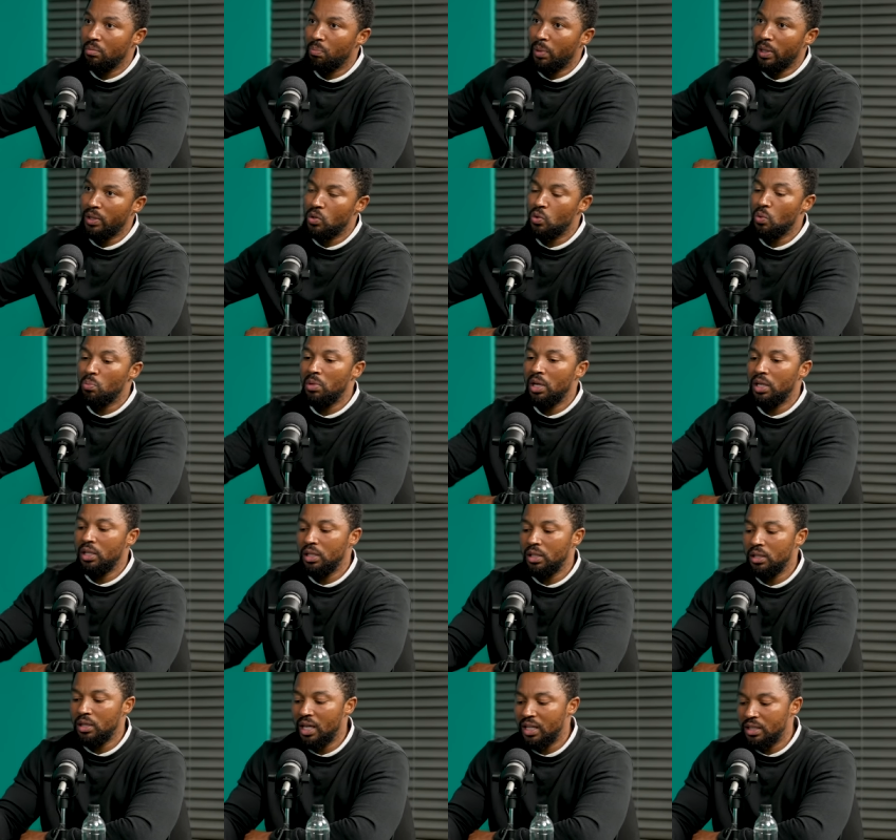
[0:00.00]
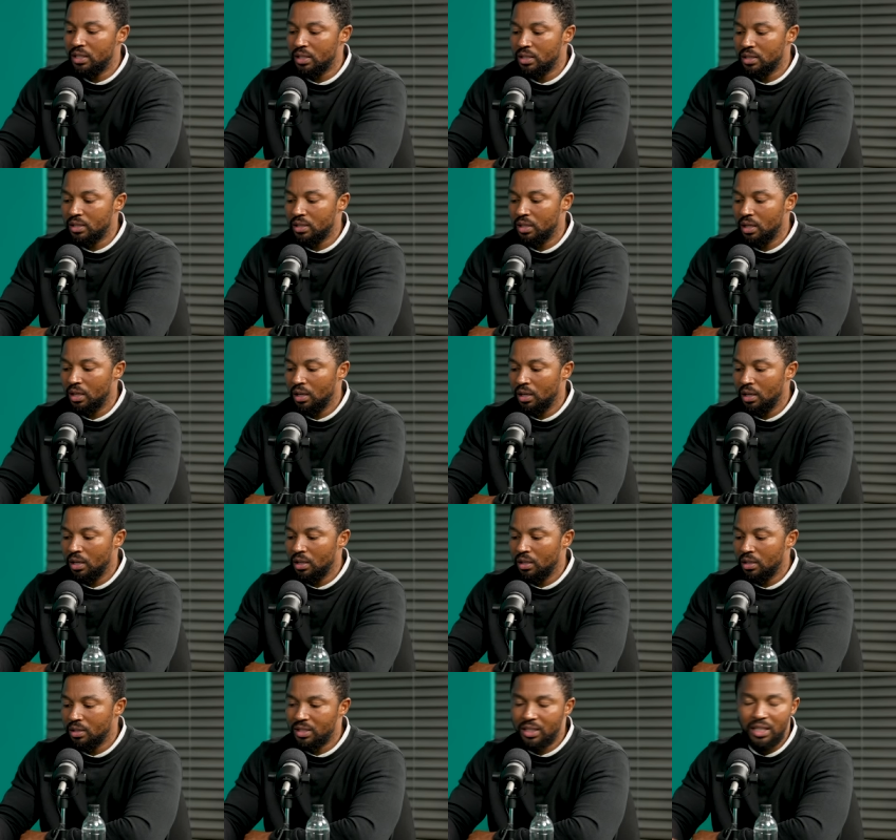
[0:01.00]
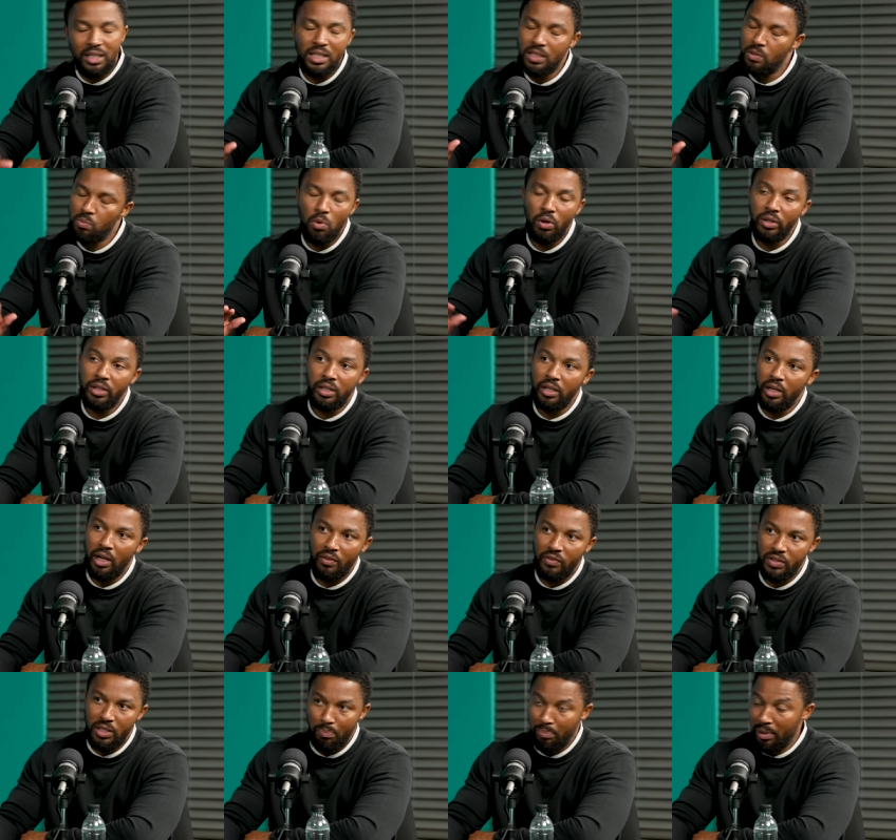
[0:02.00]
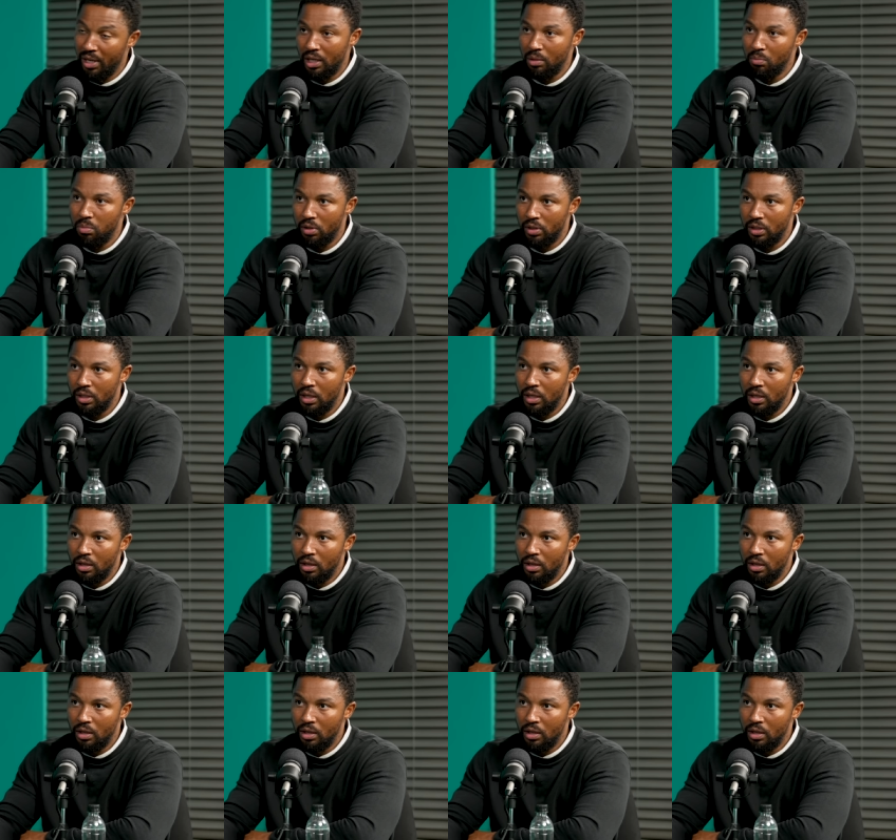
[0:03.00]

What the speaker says: but to many, they just, skin is more than enough. It's like pelag bone.